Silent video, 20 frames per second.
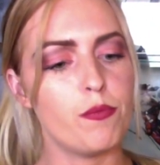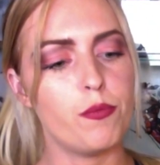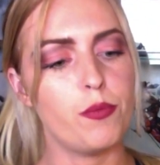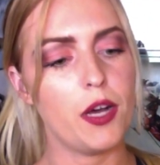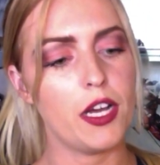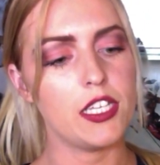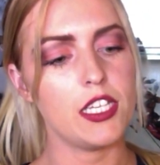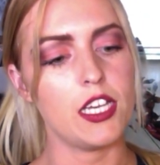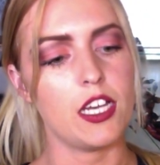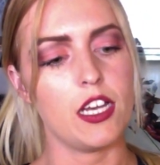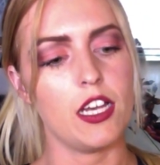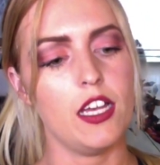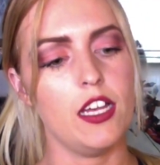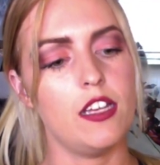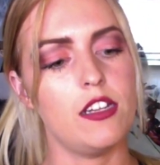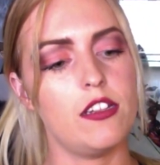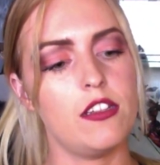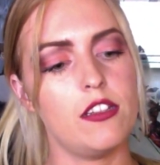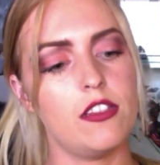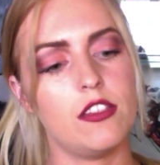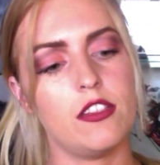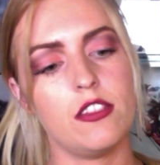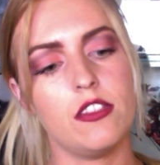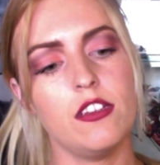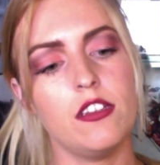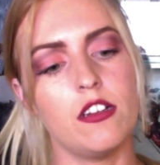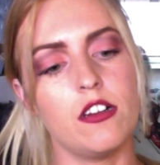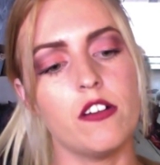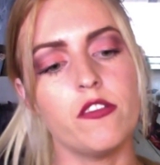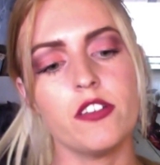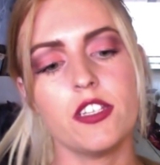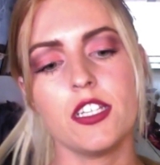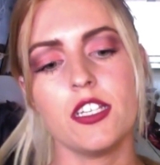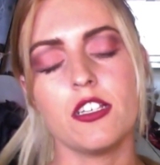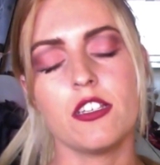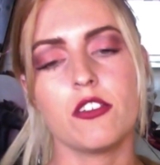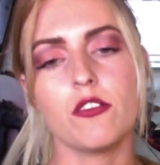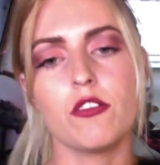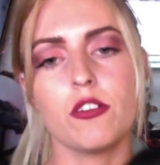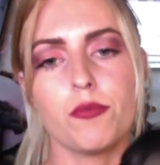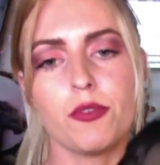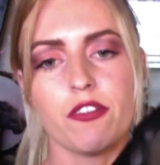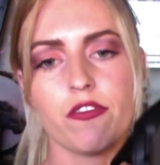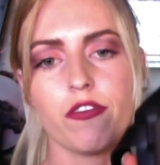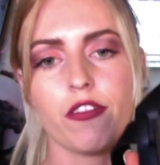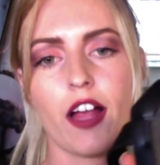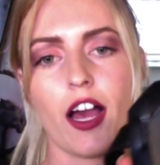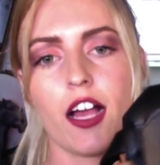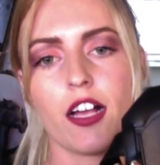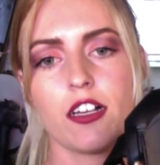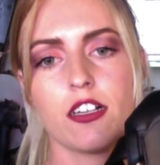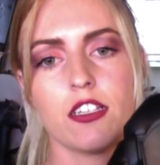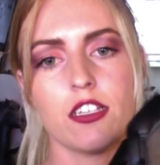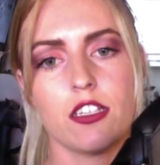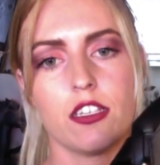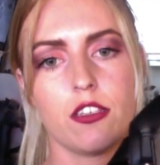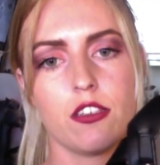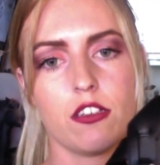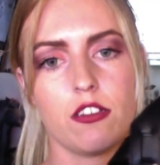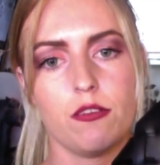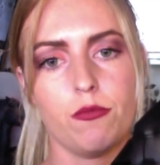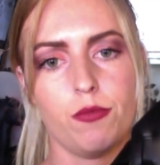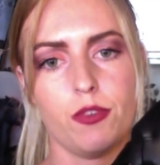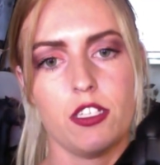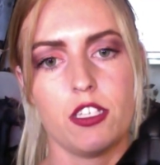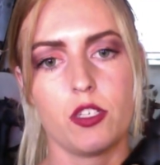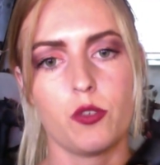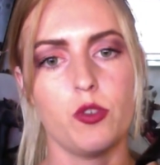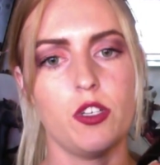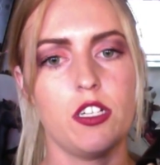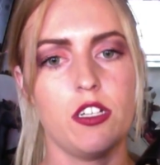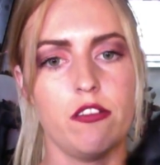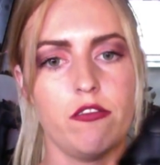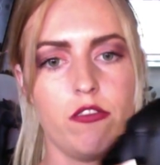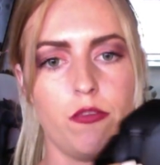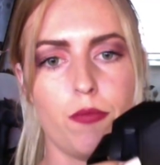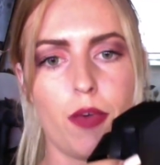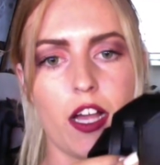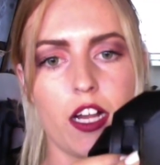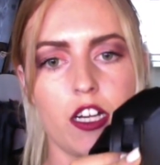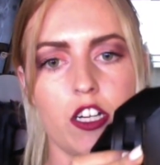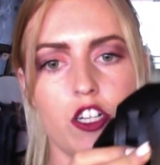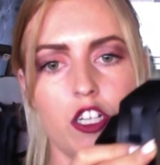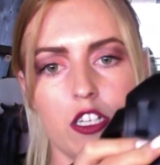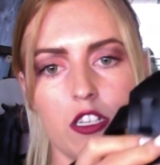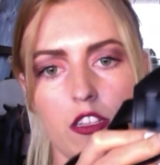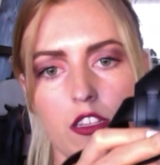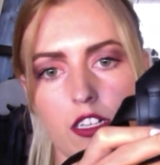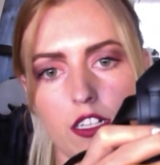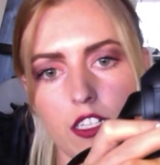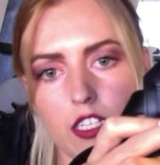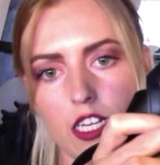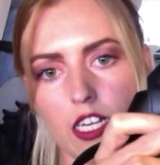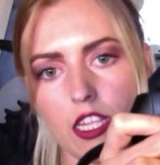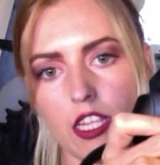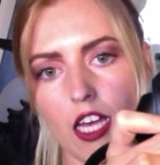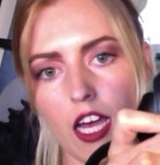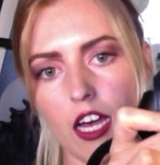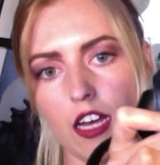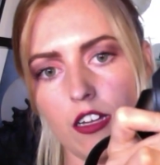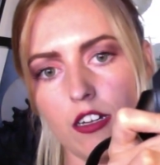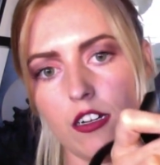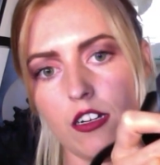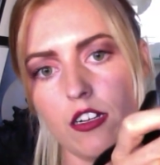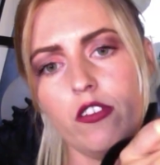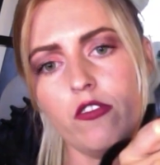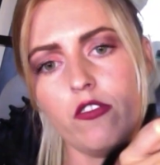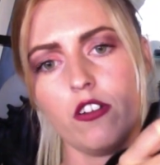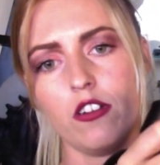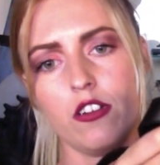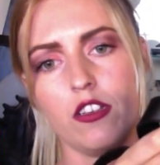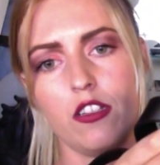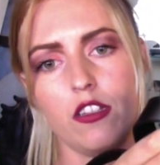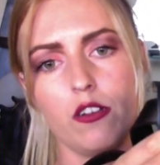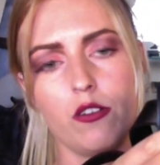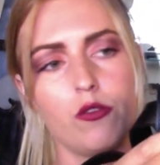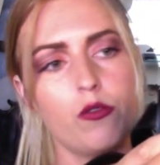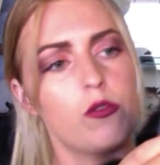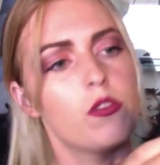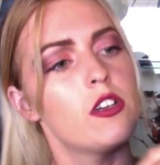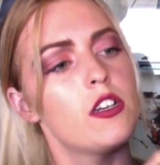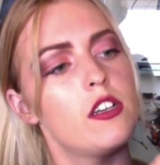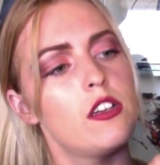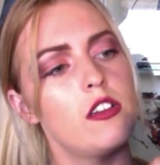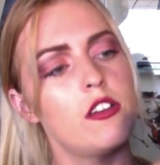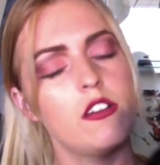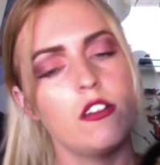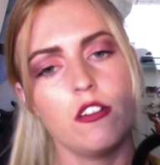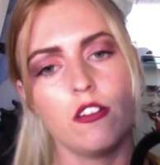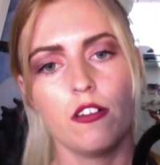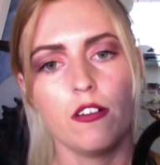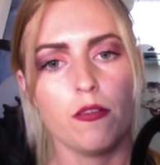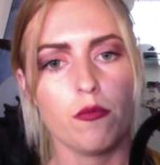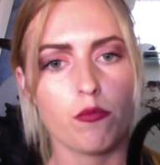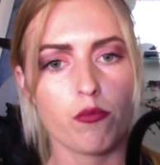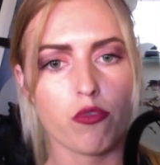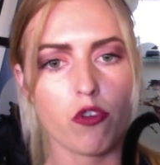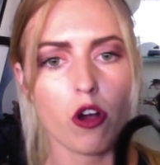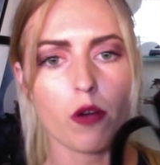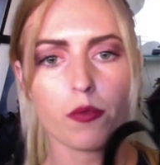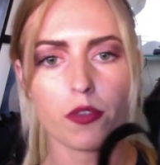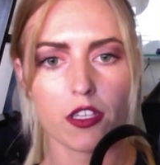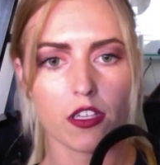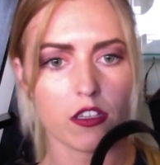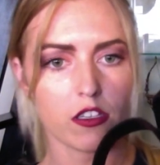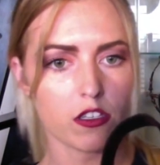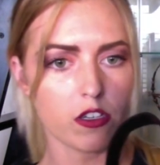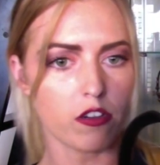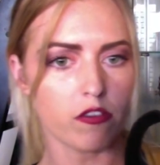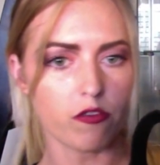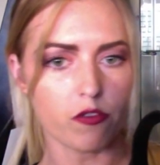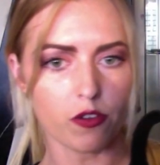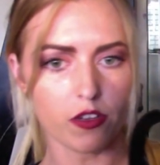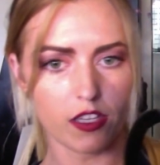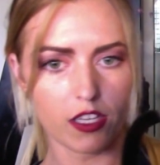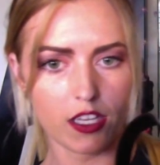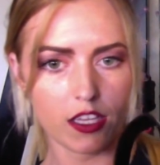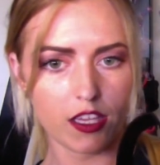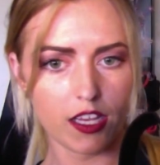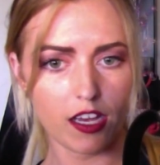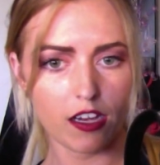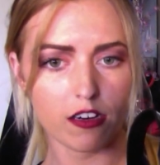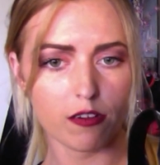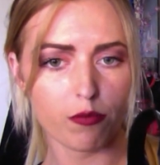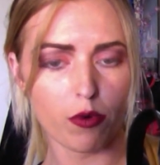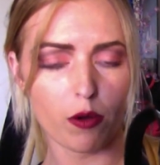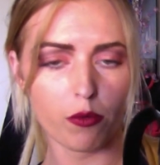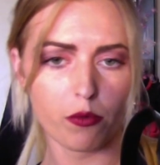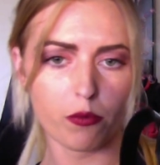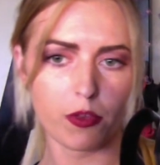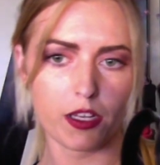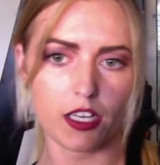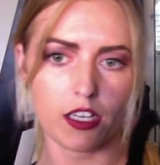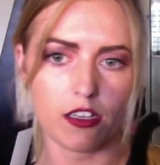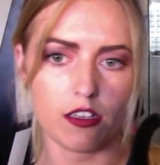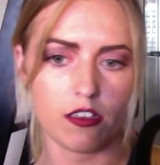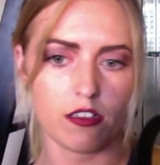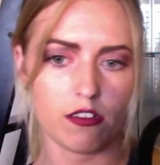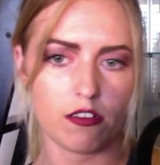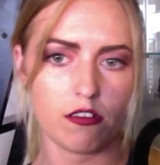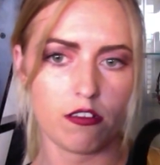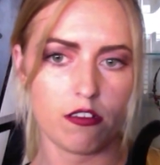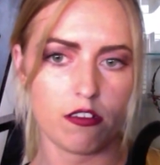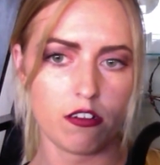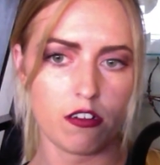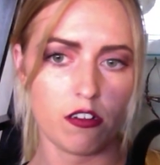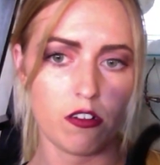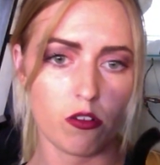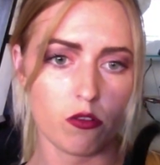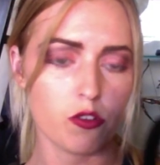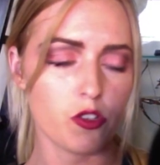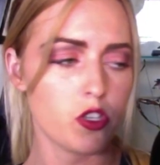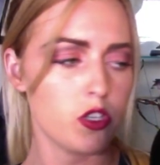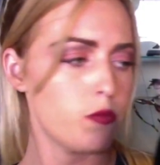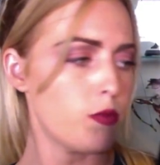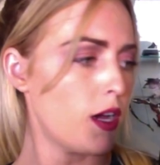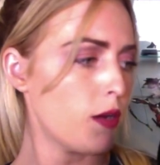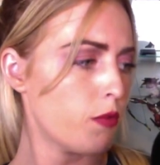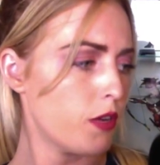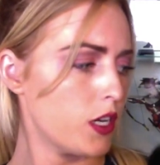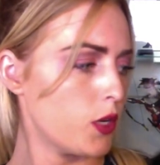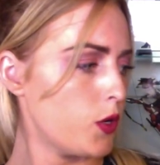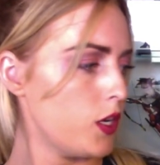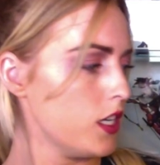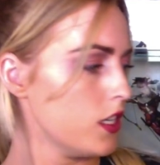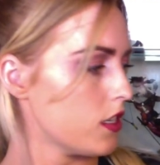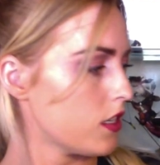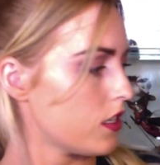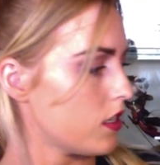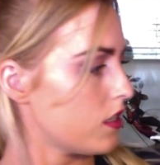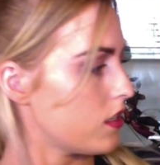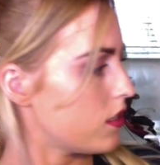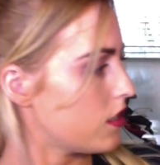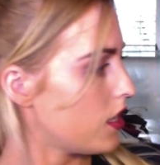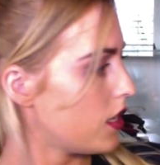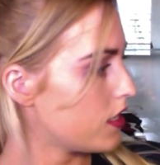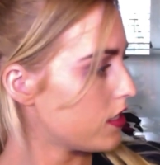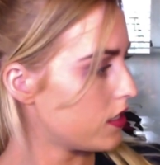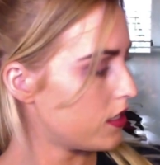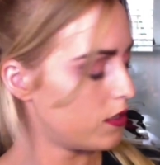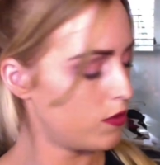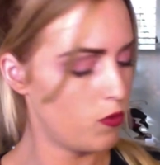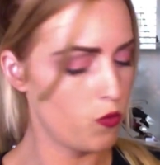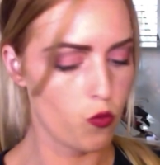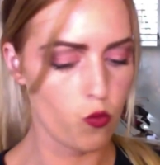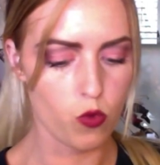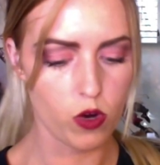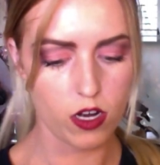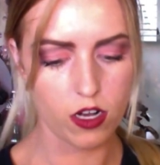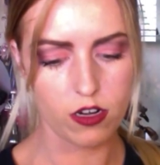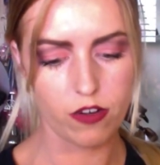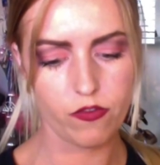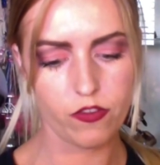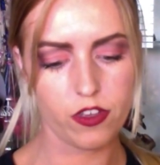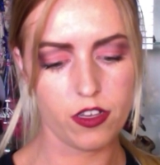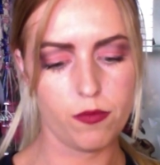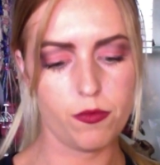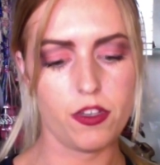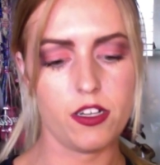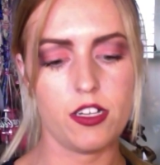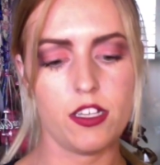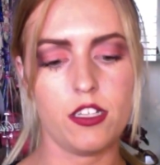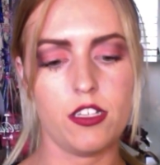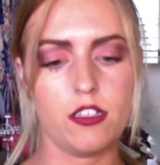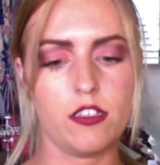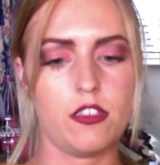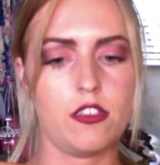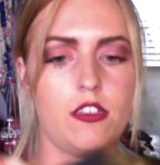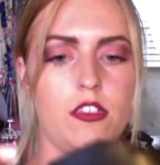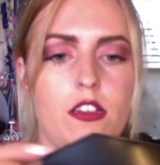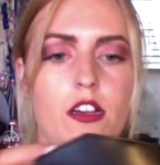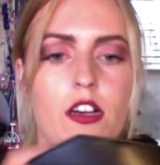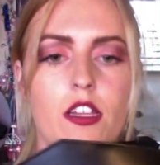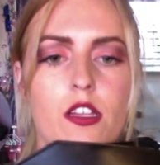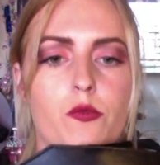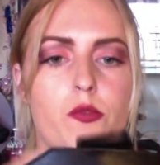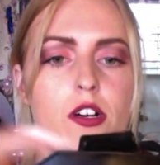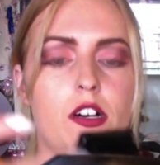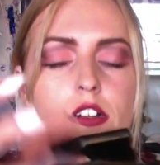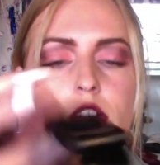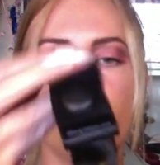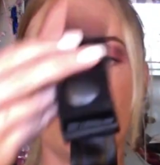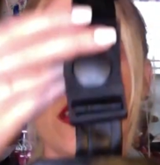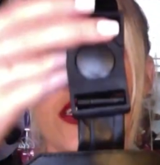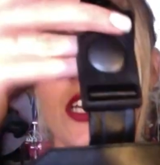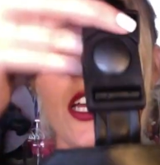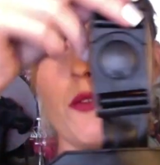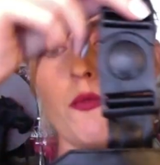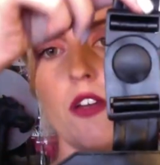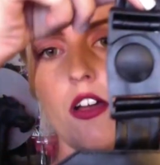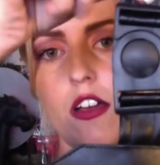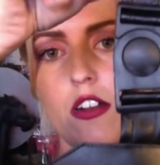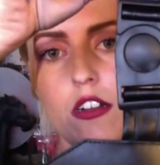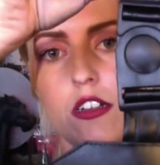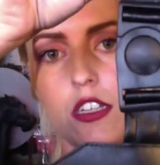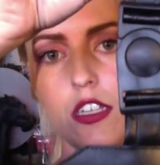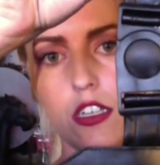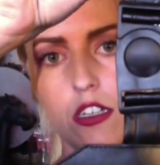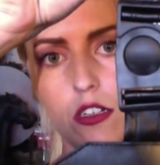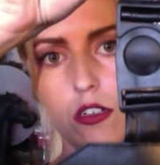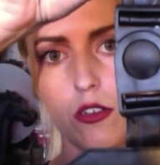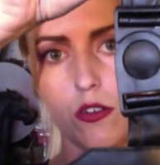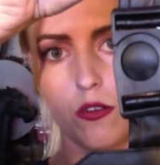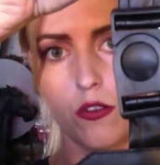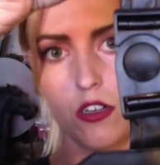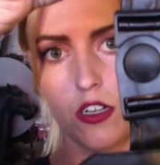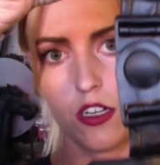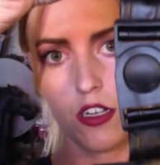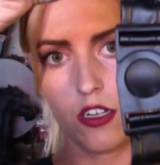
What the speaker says: But yeah, and you know, obviously it's all a bit flat because it's been squished in for packaging and things like that. You've got your little props and so forth in there. It'll probably not look too bad pretty quick. So that's one of them, and here's the other one. Same kind of deal.